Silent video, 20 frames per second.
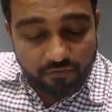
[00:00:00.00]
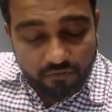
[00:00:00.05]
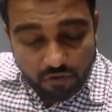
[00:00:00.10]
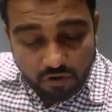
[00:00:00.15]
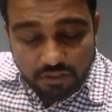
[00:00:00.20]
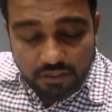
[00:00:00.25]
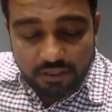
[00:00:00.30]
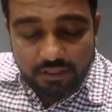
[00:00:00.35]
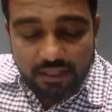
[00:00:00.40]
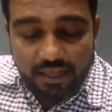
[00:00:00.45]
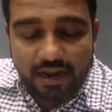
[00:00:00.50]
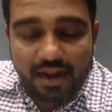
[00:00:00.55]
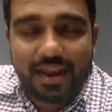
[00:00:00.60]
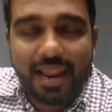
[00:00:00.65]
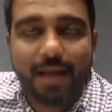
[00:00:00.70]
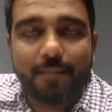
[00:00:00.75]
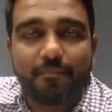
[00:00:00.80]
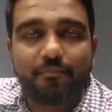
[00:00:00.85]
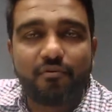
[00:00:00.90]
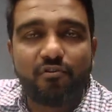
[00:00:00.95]
course there are
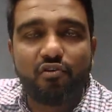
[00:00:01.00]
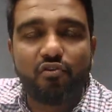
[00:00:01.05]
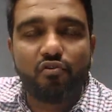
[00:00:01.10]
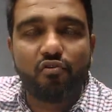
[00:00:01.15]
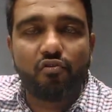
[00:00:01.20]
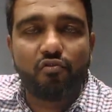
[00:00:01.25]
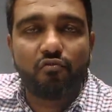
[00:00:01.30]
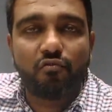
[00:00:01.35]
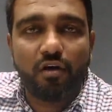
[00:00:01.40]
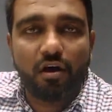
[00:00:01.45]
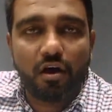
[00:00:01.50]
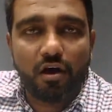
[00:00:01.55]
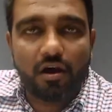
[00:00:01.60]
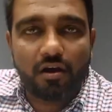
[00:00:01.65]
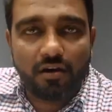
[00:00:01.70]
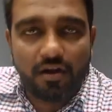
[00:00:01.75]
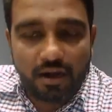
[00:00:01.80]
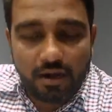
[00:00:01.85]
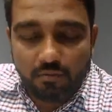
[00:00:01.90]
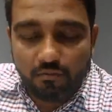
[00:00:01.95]
LabVIEW
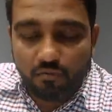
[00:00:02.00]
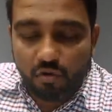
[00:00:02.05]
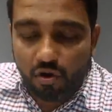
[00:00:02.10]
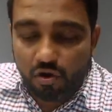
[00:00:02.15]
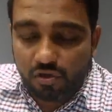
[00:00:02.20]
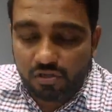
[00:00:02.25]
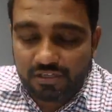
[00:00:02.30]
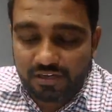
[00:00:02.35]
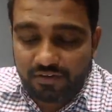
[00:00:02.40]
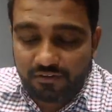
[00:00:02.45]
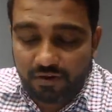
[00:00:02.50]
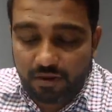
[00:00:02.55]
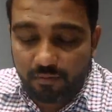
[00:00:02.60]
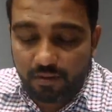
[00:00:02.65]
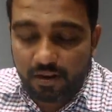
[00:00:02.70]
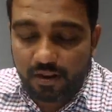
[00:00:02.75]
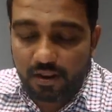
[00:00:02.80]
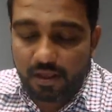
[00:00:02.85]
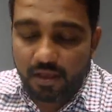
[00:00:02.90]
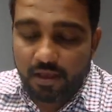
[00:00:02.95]
training modules
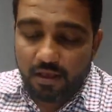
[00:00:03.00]
available